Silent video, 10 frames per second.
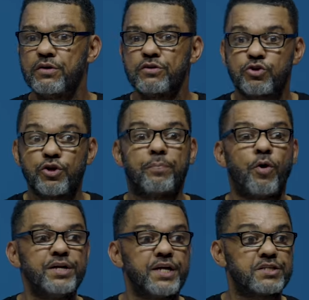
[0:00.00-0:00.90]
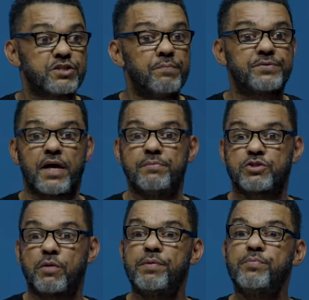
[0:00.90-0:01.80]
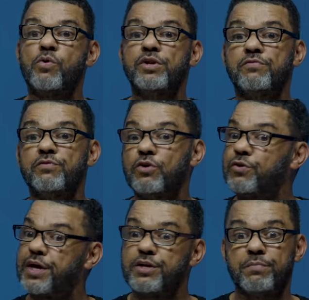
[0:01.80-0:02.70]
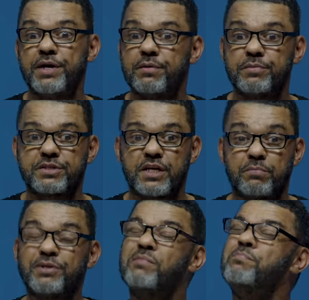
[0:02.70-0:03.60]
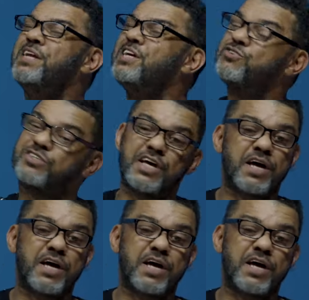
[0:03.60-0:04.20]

To the point that sometimes some people won't even know that you made a mistake. But the minute you say,